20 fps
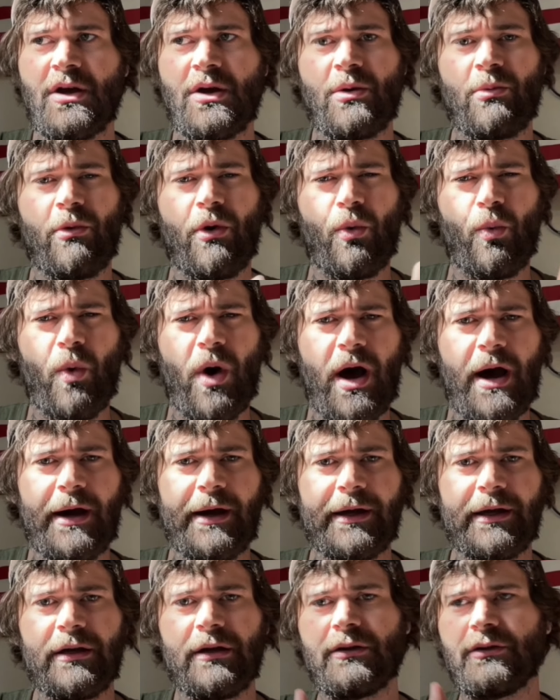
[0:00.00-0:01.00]
well,
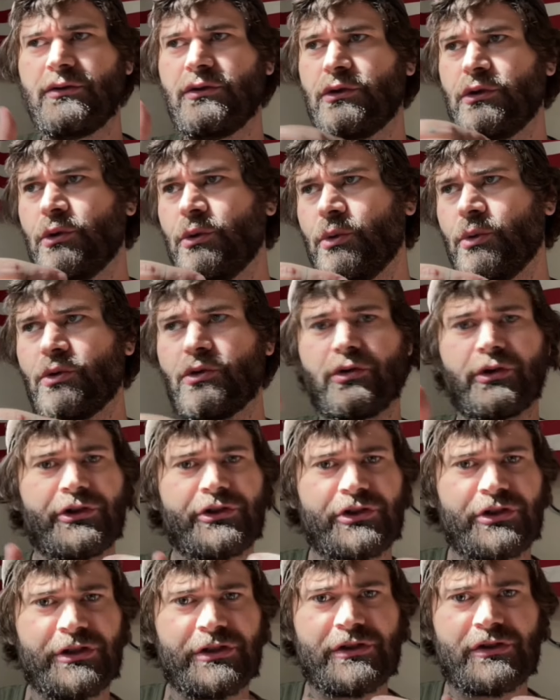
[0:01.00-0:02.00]
why do
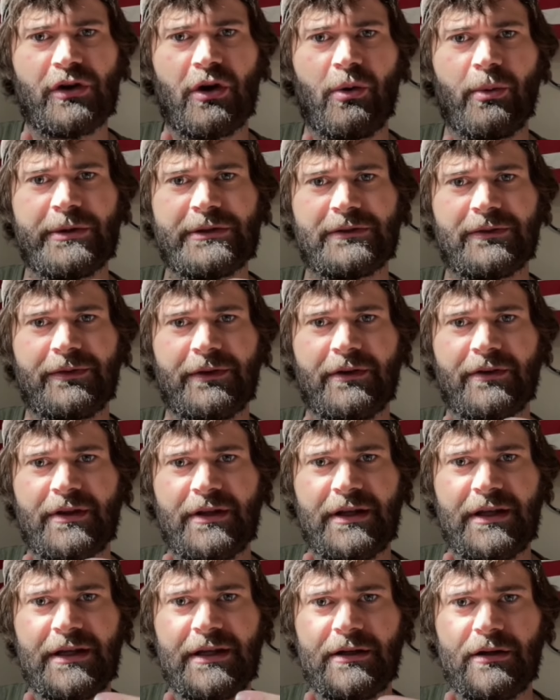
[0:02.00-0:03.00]
Christians always feel the
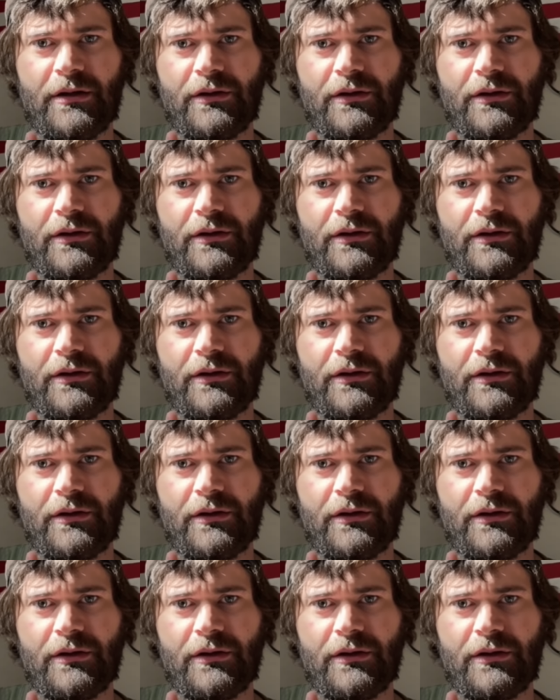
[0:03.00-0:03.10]
need